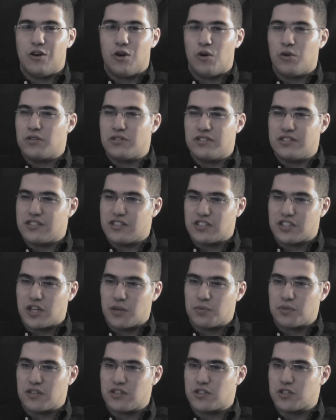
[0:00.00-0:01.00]
all these
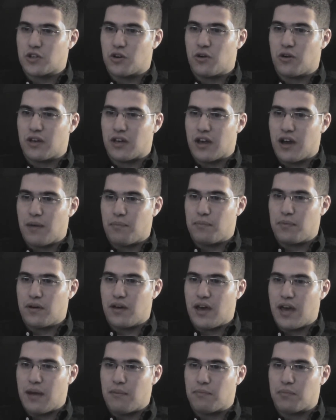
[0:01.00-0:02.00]
Egyptians showing up
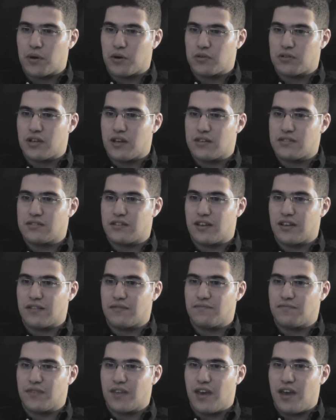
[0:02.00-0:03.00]
and protesting.
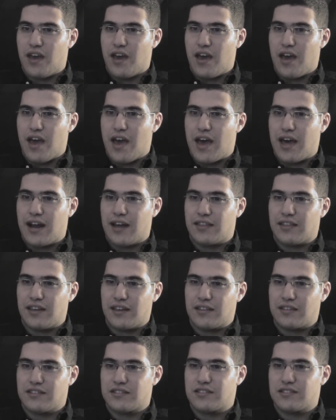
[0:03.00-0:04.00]
And I
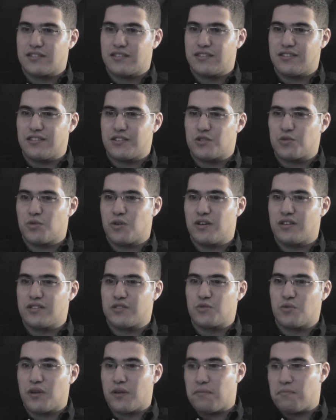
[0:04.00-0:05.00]
think this
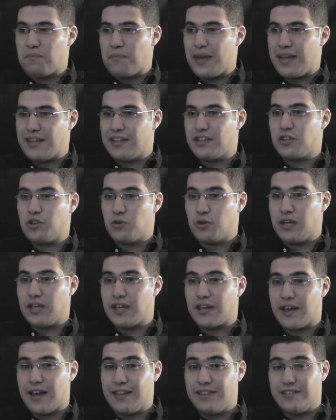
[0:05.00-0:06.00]
was what made it
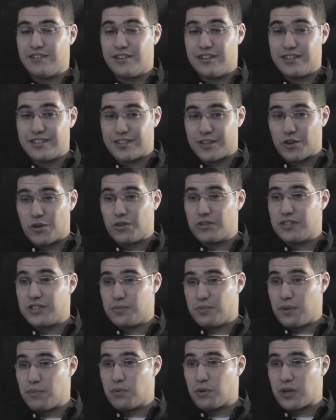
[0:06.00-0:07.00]
unique. And the reason all these
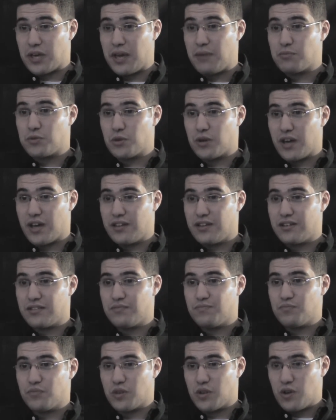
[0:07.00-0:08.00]
people came together
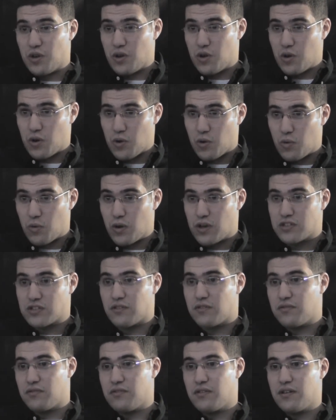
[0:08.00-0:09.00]
was
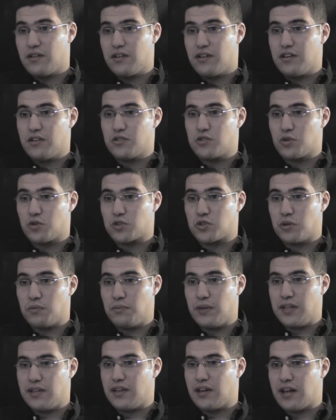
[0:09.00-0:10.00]
of social
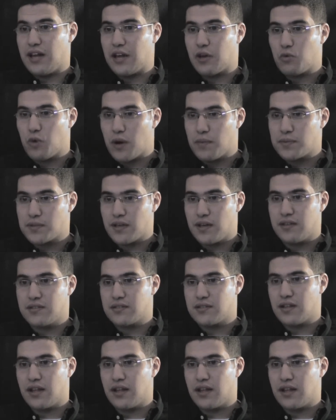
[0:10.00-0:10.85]
media, like websites